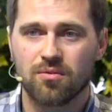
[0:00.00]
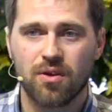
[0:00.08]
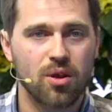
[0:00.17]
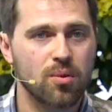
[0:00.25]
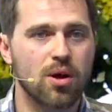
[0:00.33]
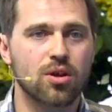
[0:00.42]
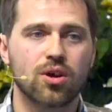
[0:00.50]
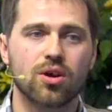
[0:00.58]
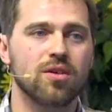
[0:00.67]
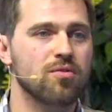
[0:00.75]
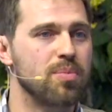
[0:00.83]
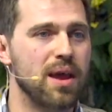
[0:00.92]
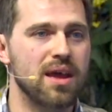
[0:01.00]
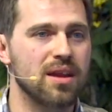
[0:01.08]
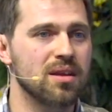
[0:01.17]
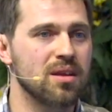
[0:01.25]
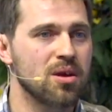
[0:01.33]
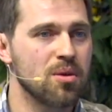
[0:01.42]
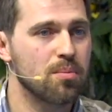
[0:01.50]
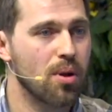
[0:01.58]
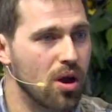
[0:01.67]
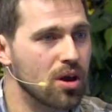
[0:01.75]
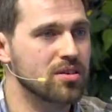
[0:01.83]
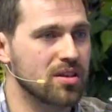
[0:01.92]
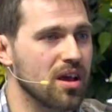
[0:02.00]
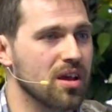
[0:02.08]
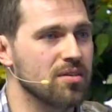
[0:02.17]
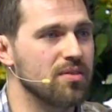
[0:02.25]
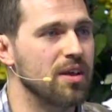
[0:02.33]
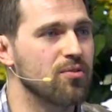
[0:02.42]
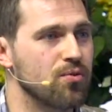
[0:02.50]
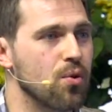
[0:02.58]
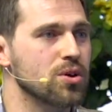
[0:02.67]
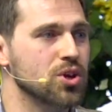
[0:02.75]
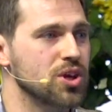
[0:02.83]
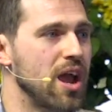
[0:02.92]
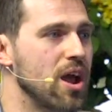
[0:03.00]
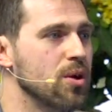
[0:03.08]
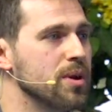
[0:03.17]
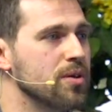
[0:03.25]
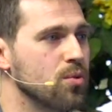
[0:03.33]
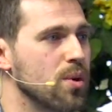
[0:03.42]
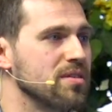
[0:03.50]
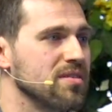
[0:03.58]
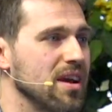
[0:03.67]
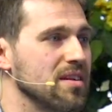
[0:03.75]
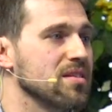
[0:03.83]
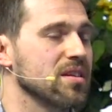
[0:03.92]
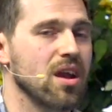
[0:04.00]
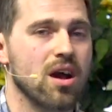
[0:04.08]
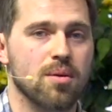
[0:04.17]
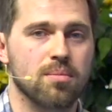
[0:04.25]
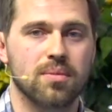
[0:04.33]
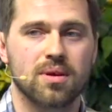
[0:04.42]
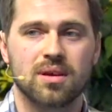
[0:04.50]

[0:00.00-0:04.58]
very well could have been part of a foreshadowing of what's yet to come.